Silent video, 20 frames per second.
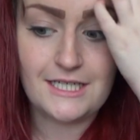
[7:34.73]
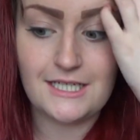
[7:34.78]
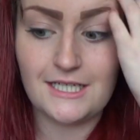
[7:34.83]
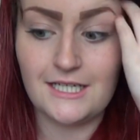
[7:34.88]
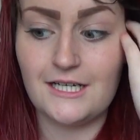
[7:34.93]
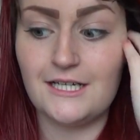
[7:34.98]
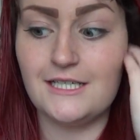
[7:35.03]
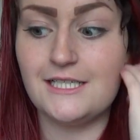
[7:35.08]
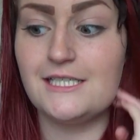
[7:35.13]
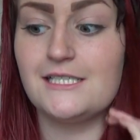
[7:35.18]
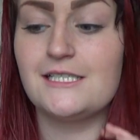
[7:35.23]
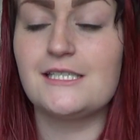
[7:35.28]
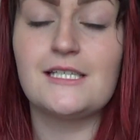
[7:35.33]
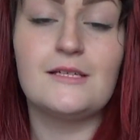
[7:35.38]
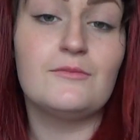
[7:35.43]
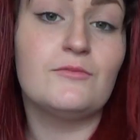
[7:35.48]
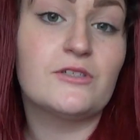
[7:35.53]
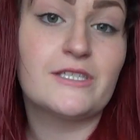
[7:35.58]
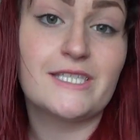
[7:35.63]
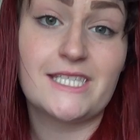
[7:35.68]
nice,
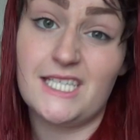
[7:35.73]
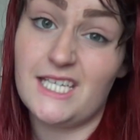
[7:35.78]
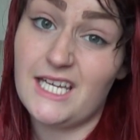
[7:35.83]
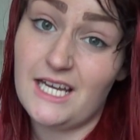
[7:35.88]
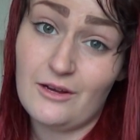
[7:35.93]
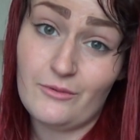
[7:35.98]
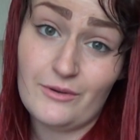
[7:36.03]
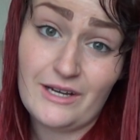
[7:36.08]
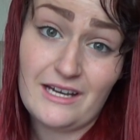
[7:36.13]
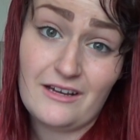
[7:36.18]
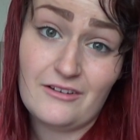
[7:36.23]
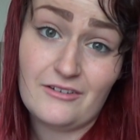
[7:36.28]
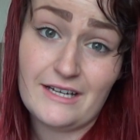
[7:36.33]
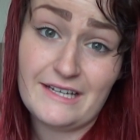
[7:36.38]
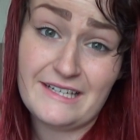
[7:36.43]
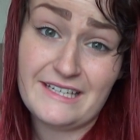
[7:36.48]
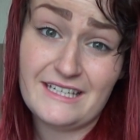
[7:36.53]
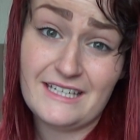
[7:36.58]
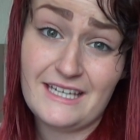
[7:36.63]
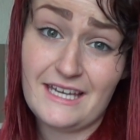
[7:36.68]
and we'll see how well
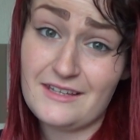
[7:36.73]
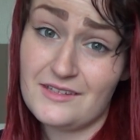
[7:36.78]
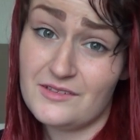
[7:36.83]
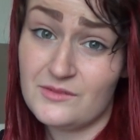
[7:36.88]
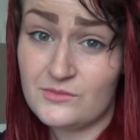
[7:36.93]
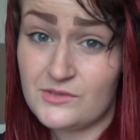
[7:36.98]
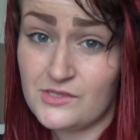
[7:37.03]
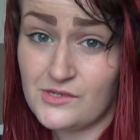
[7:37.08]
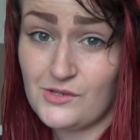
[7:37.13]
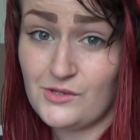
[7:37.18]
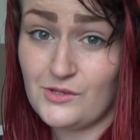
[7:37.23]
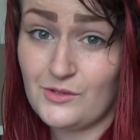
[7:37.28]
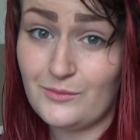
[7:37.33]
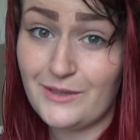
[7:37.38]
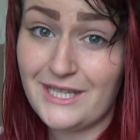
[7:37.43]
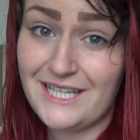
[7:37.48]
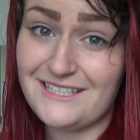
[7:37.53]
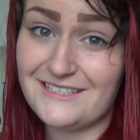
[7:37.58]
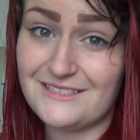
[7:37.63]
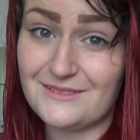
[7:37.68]
I can get them to
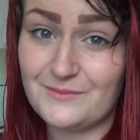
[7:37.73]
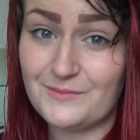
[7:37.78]
blend.